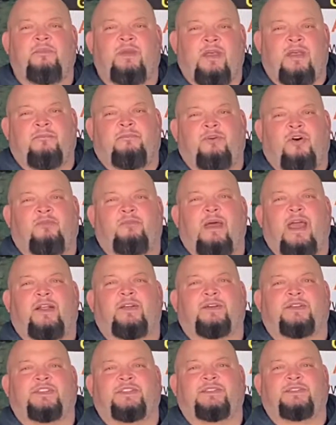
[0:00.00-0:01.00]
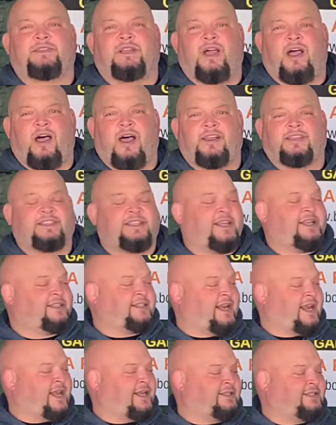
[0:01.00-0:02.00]
Bonemaker's
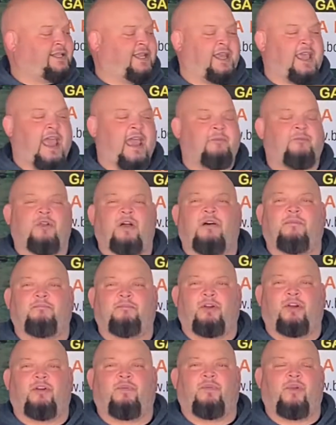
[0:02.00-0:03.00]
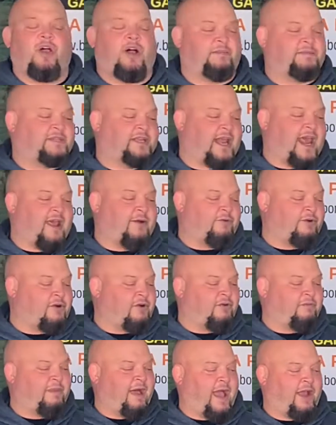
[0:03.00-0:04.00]
seasonings, the game rub, bird rub. Today we're going
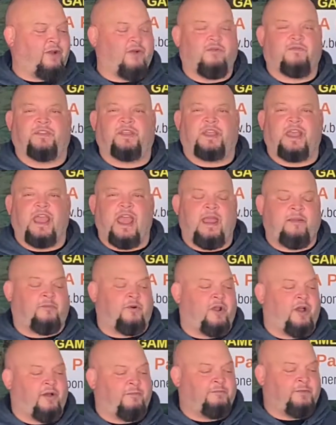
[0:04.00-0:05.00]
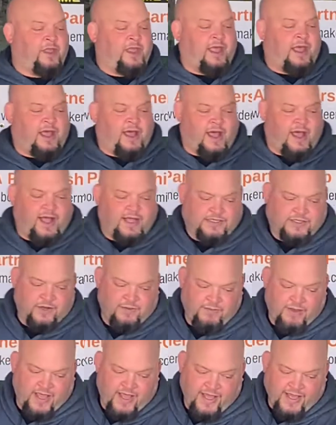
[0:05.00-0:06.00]
back over the game rub. It's going to be
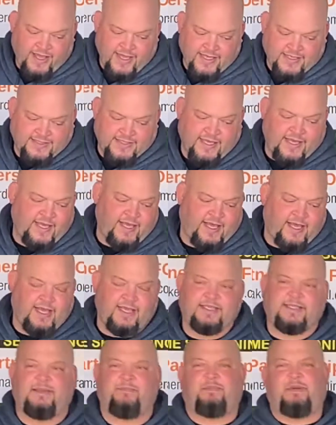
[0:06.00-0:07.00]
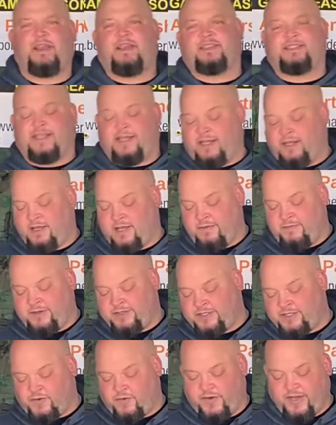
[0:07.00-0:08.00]
an easy peasy, lemon
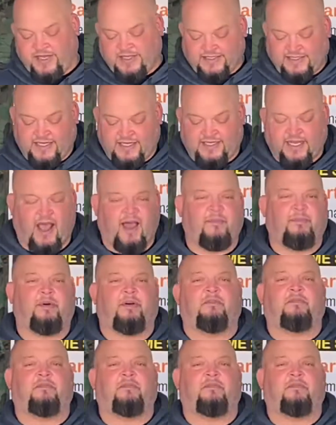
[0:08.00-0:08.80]
squeezy type of